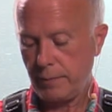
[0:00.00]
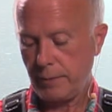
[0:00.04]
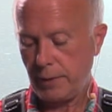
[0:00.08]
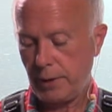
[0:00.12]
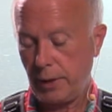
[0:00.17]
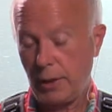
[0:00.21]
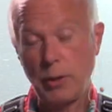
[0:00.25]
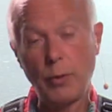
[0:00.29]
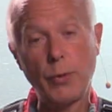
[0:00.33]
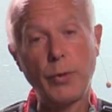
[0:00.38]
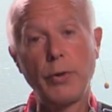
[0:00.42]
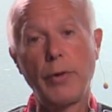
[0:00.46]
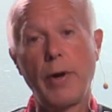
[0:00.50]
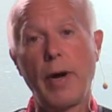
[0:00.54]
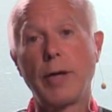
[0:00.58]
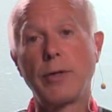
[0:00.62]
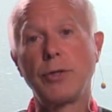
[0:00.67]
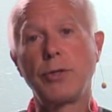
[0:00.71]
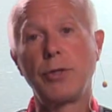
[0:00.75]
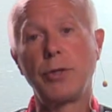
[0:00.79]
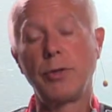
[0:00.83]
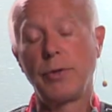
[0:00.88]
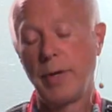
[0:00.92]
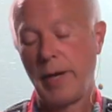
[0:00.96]
when you're out
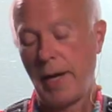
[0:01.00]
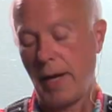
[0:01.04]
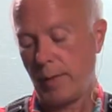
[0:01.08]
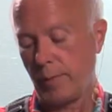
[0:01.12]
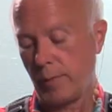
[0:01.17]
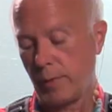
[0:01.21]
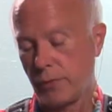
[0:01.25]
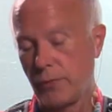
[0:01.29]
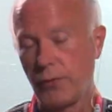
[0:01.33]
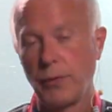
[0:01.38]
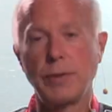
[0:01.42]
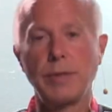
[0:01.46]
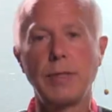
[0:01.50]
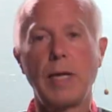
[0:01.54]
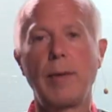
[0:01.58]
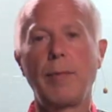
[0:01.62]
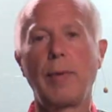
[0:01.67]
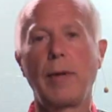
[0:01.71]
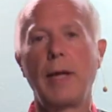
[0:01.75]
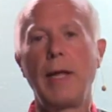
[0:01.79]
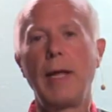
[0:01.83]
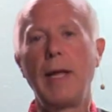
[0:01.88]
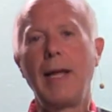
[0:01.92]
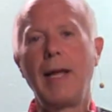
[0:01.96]
shooting animals, for
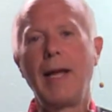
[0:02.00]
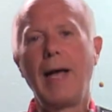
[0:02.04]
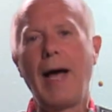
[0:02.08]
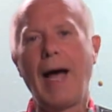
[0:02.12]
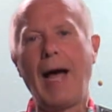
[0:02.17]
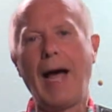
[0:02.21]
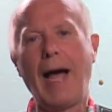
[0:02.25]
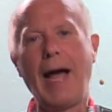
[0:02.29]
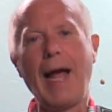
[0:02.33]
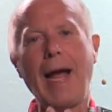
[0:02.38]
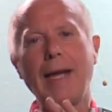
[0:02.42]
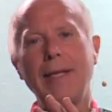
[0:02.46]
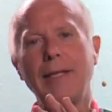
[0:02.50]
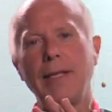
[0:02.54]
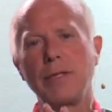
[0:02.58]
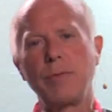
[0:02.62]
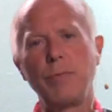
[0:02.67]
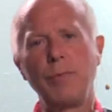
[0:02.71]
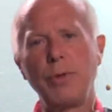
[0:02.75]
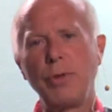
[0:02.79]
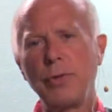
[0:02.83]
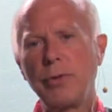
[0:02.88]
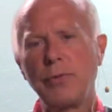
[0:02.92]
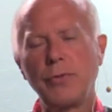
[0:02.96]
example, I had this
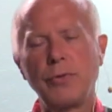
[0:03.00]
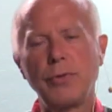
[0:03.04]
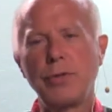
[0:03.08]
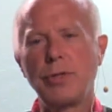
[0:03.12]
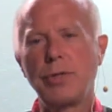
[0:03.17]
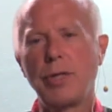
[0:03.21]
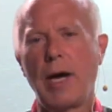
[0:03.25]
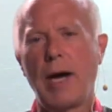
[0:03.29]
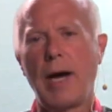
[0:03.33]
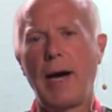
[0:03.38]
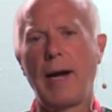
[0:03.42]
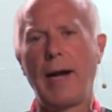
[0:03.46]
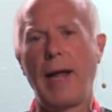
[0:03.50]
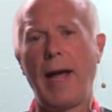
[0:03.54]
beautiful shot.